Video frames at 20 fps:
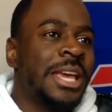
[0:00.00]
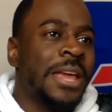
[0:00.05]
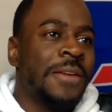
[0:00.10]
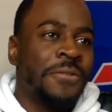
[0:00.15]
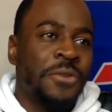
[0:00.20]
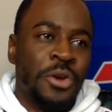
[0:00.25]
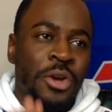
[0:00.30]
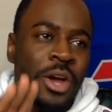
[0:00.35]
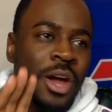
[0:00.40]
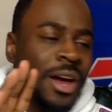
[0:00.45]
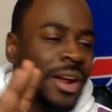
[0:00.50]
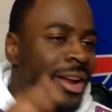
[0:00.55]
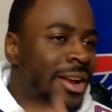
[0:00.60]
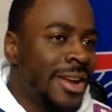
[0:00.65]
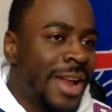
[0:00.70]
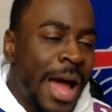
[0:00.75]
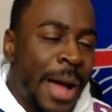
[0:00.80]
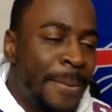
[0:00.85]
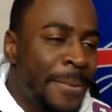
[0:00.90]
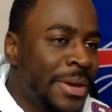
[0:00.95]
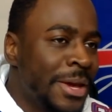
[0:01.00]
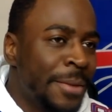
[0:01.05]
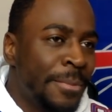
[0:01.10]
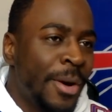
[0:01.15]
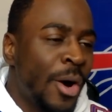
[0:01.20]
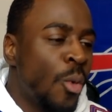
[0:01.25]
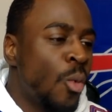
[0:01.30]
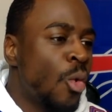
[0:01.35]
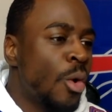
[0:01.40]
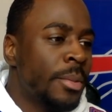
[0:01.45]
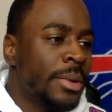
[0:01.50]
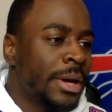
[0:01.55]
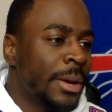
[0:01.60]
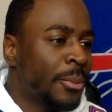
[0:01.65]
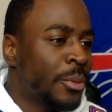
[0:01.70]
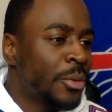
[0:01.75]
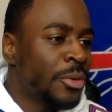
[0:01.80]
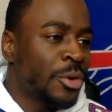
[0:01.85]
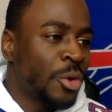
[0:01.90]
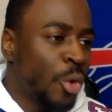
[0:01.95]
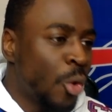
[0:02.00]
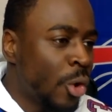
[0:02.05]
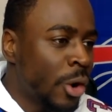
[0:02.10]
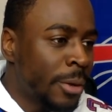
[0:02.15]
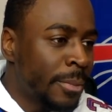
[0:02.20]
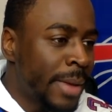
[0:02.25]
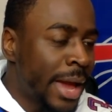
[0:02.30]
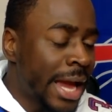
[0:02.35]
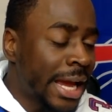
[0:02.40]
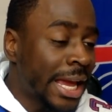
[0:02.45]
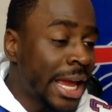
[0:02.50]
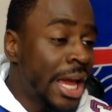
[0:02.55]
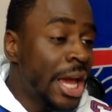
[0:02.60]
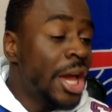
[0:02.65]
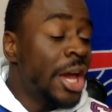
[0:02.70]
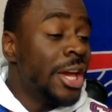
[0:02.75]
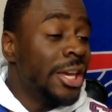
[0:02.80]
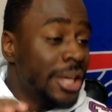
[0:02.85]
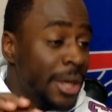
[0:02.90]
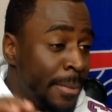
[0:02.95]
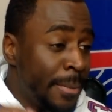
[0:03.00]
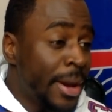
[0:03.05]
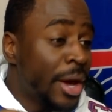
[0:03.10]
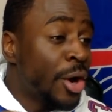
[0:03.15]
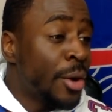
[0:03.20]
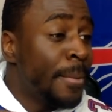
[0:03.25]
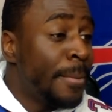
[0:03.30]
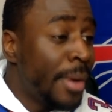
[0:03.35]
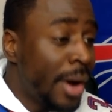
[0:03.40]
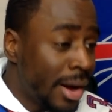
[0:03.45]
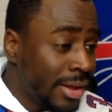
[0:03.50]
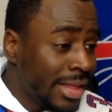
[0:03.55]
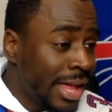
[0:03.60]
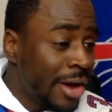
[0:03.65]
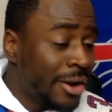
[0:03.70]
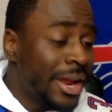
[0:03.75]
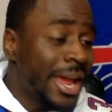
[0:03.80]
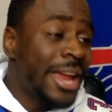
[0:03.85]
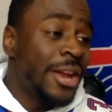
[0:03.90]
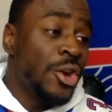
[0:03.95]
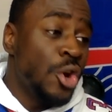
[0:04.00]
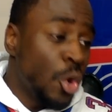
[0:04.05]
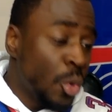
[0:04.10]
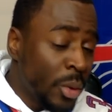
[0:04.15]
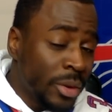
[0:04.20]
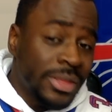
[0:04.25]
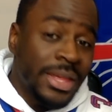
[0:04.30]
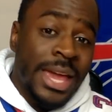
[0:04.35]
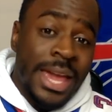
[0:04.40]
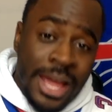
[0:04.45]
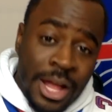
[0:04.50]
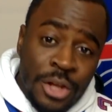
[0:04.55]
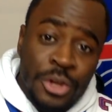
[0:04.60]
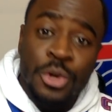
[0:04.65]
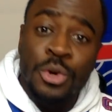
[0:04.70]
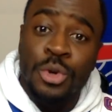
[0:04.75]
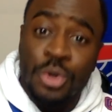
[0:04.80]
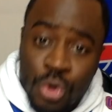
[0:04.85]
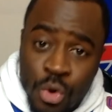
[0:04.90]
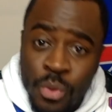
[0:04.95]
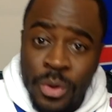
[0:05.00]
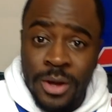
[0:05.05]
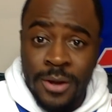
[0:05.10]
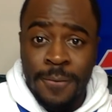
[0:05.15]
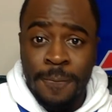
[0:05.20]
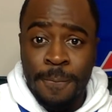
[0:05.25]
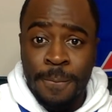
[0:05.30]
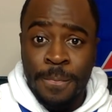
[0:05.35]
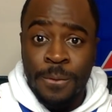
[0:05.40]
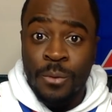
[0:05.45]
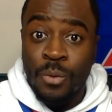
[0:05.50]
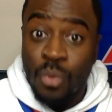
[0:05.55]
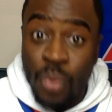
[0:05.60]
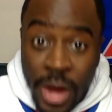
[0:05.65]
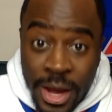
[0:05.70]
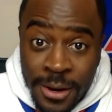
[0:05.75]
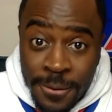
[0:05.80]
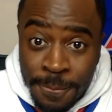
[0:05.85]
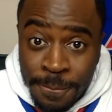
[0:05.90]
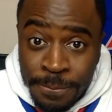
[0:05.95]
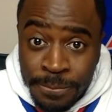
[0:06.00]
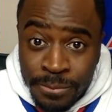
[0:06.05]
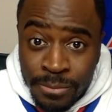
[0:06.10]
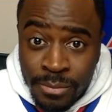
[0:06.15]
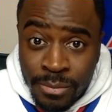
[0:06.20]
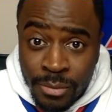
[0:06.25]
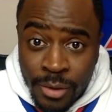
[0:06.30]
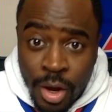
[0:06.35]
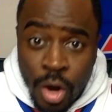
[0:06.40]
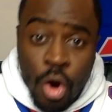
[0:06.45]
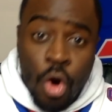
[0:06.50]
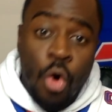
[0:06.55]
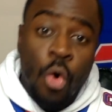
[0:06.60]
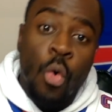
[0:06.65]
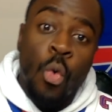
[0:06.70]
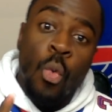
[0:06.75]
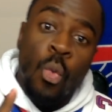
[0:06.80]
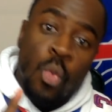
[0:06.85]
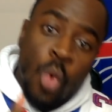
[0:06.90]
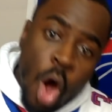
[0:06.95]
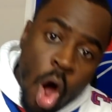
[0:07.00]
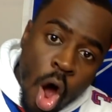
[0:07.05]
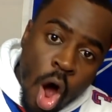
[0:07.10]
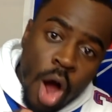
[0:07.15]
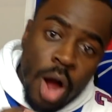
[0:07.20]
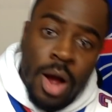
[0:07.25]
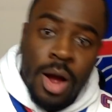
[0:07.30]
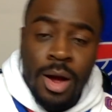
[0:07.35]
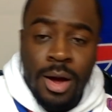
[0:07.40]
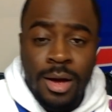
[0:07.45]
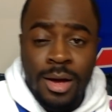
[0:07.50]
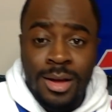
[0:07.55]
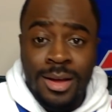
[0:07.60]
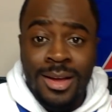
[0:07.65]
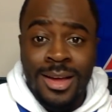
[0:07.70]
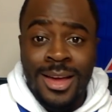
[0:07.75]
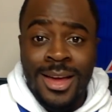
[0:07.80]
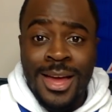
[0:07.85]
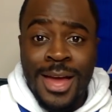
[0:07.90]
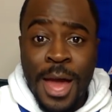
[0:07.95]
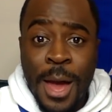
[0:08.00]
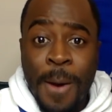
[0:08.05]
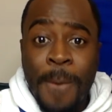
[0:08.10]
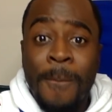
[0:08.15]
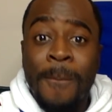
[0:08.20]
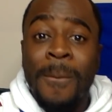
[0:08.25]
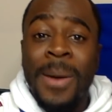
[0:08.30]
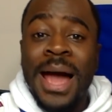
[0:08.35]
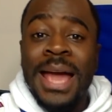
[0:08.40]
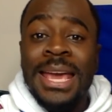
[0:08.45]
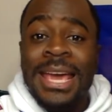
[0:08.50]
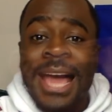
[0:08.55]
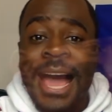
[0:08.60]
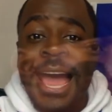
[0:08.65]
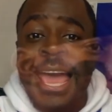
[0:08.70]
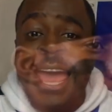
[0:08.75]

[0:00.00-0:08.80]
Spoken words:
if you're gonna not be about warming up with your quarterback, you better ball out and know what the hell you're doing. Right? Wrong. My guy